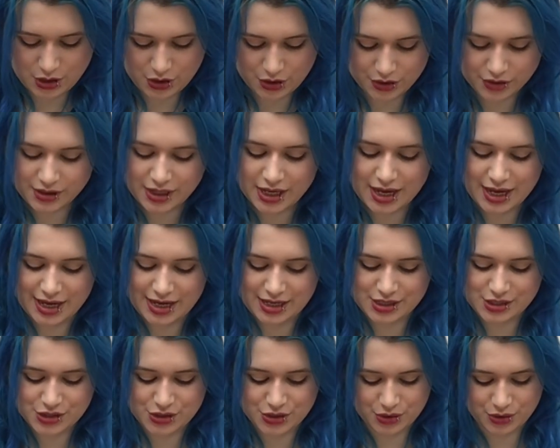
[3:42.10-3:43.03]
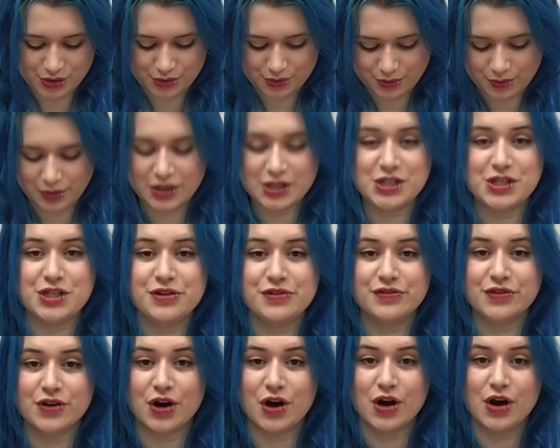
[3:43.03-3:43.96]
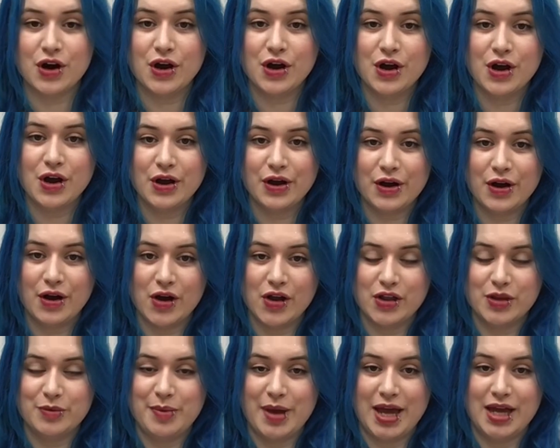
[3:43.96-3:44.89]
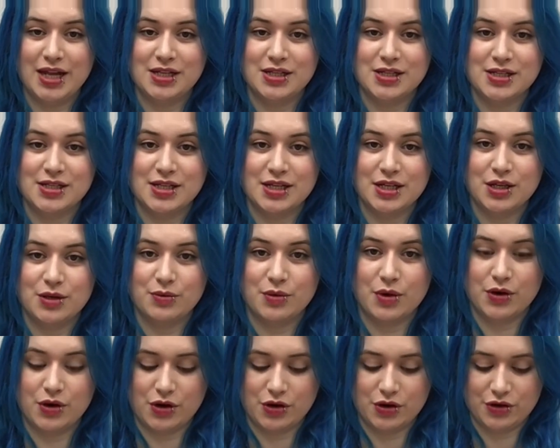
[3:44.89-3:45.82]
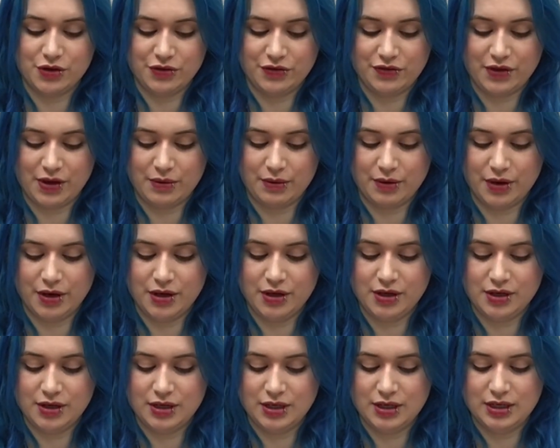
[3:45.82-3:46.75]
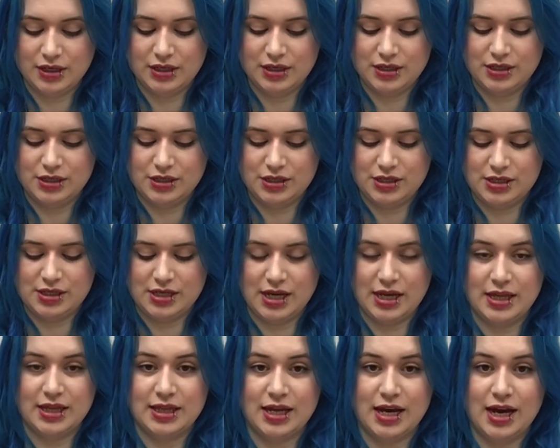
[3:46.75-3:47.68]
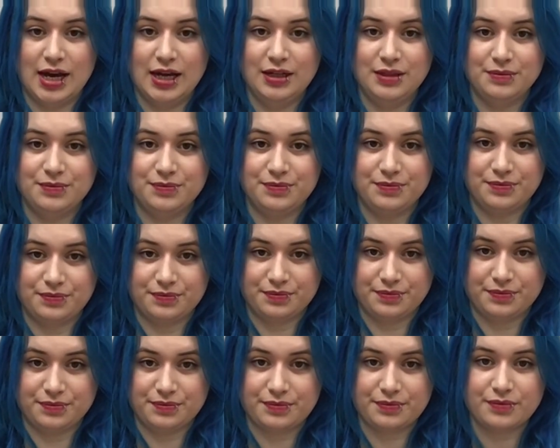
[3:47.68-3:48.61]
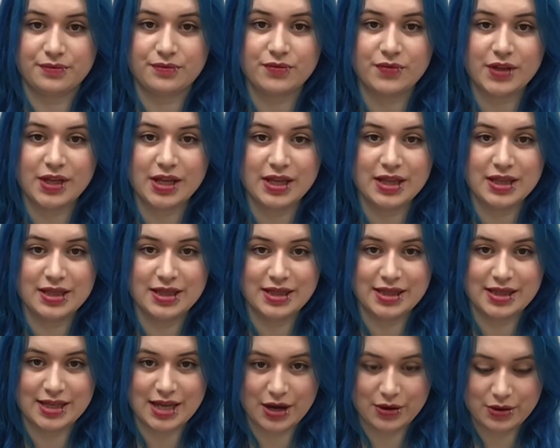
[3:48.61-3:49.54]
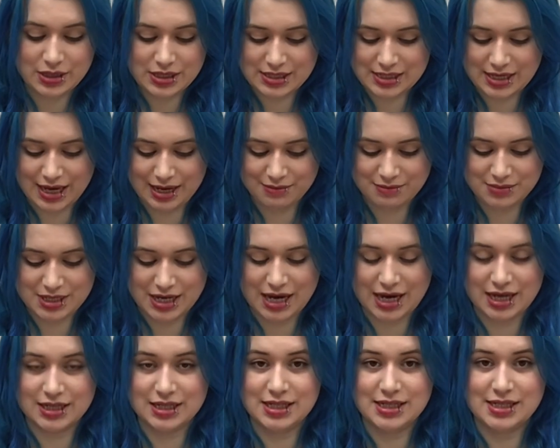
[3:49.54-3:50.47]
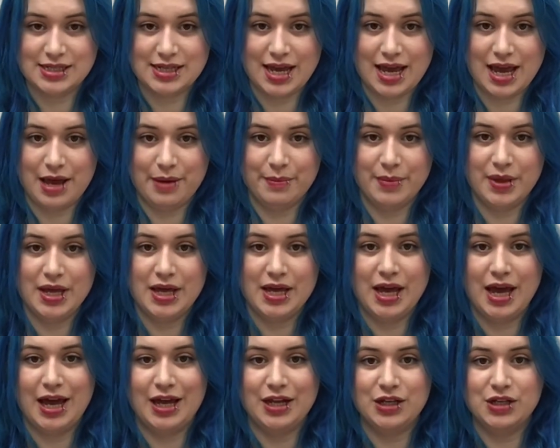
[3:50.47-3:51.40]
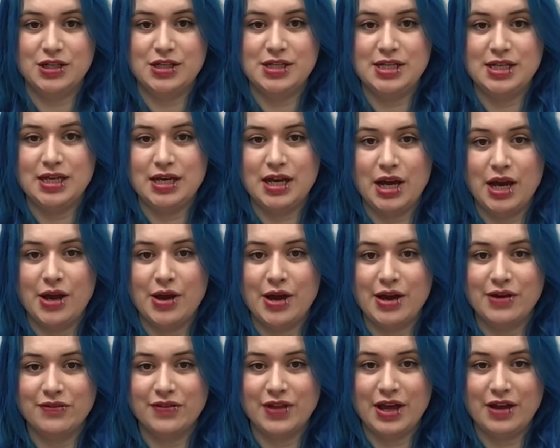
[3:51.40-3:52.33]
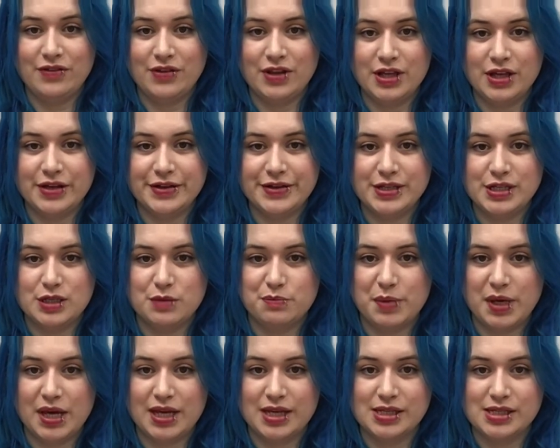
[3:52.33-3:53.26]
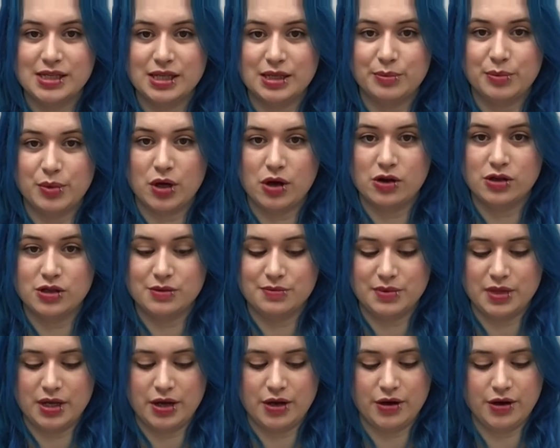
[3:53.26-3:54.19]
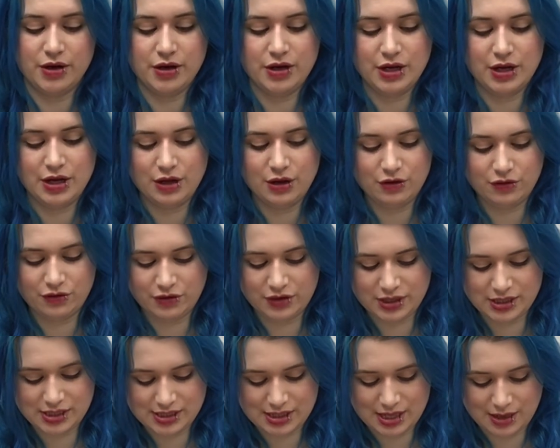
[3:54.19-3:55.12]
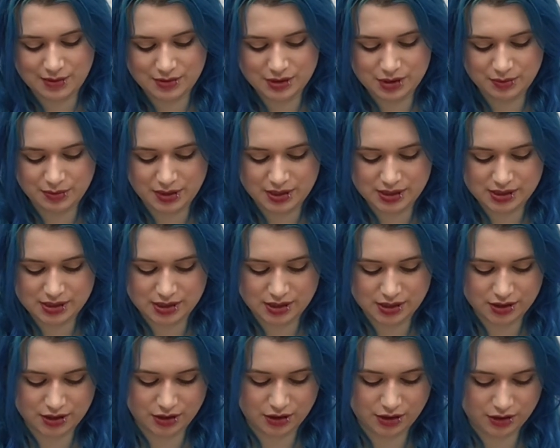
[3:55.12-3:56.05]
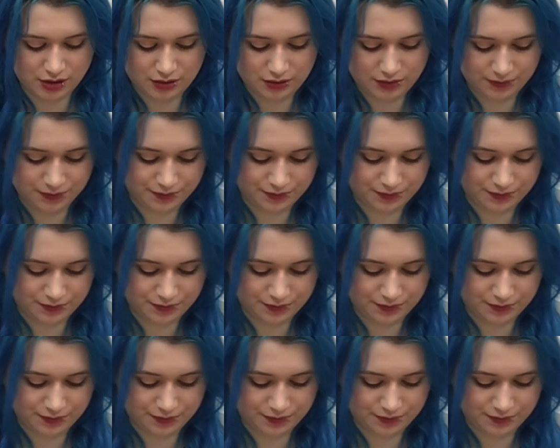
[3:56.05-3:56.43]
Okay, so once you've got all the petals that you want on your flower, just like that, now it's time to add the stem. And you'll see how I've left a little space at the bottom there for the stem to be stuck on.